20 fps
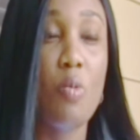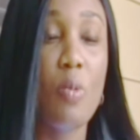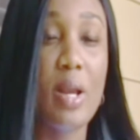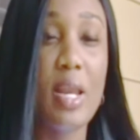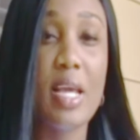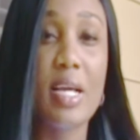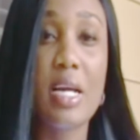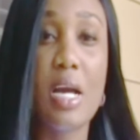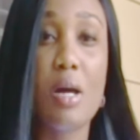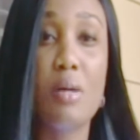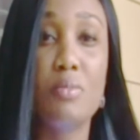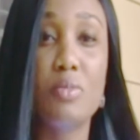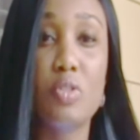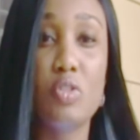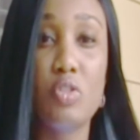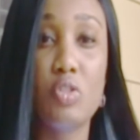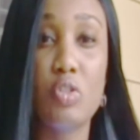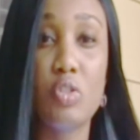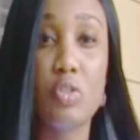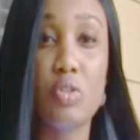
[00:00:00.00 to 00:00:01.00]
when it
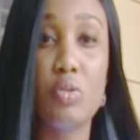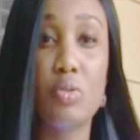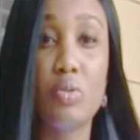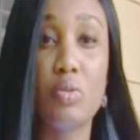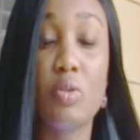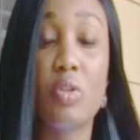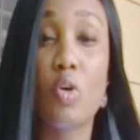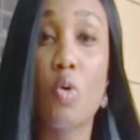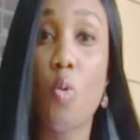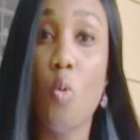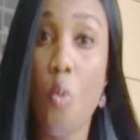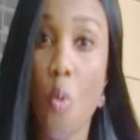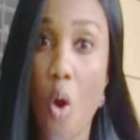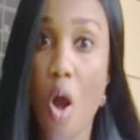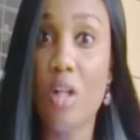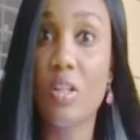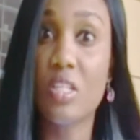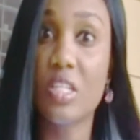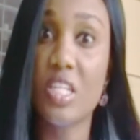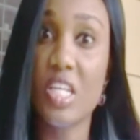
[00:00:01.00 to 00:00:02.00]
comes to the
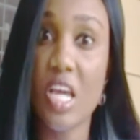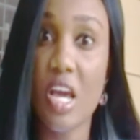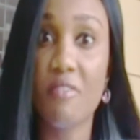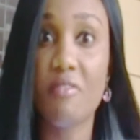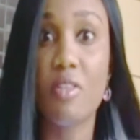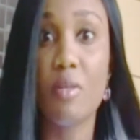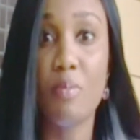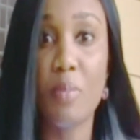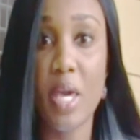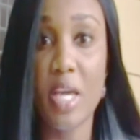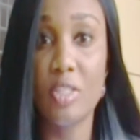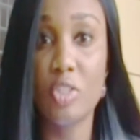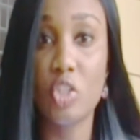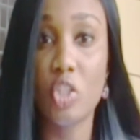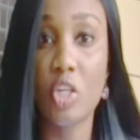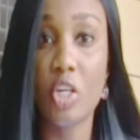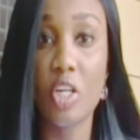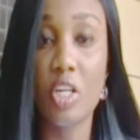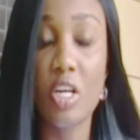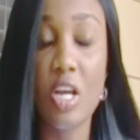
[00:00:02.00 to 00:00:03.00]
quality of the
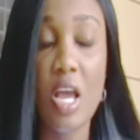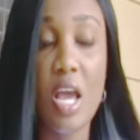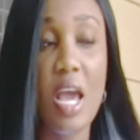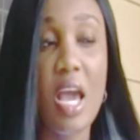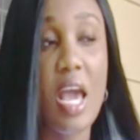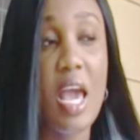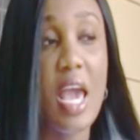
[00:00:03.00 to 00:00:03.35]
picture,